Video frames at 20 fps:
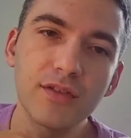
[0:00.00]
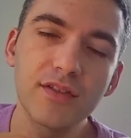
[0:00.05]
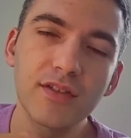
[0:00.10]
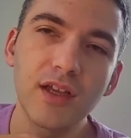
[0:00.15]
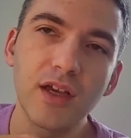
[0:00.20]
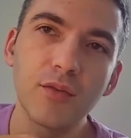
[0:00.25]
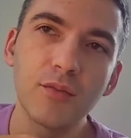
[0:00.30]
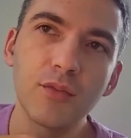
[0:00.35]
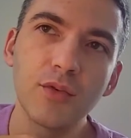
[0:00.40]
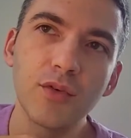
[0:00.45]

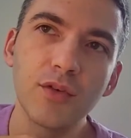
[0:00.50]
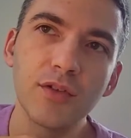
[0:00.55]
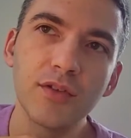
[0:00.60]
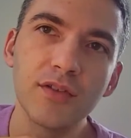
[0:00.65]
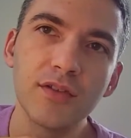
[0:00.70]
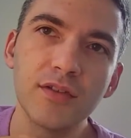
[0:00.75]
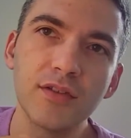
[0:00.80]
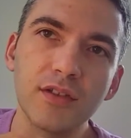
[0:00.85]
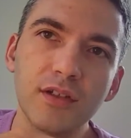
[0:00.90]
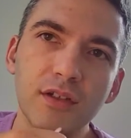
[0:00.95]

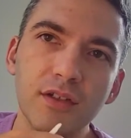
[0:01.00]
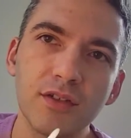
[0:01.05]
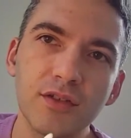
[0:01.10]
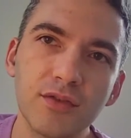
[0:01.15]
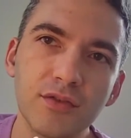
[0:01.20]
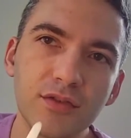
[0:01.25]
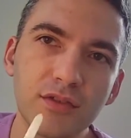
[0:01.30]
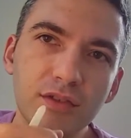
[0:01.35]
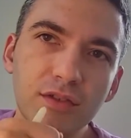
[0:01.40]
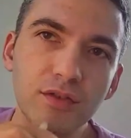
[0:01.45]
Soundboards
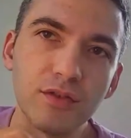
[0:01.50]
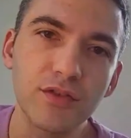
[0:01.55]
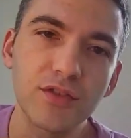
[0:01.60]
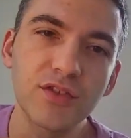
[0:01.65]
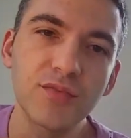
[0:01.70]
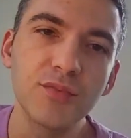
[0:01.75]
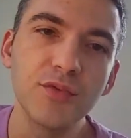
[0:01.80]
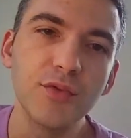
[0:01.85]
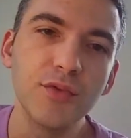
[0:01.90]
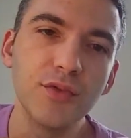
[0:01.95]
use
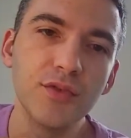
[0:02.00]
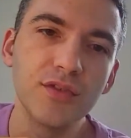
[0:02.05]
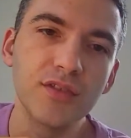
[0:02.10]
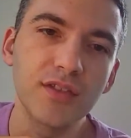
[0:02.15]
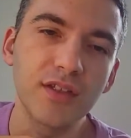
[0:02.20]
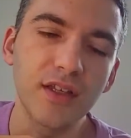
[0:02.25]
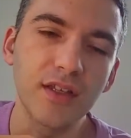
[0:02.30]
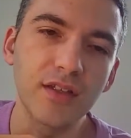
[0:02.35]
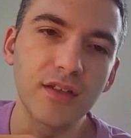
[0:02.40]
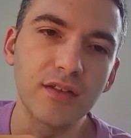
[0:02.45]
spruce
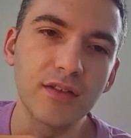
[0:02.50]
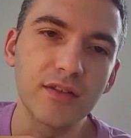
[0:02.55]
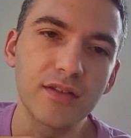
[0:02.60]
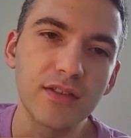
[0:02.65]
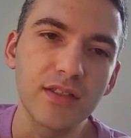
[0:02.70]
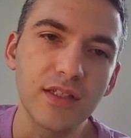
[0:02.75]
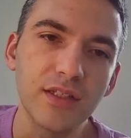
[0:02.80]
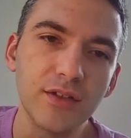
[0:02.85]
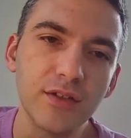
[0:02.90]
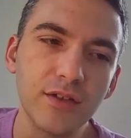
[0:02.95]
and
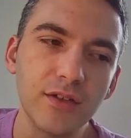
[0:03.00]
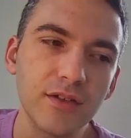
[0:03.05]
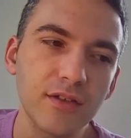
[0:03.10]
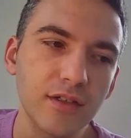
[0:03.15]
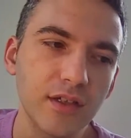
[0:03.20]
cedar,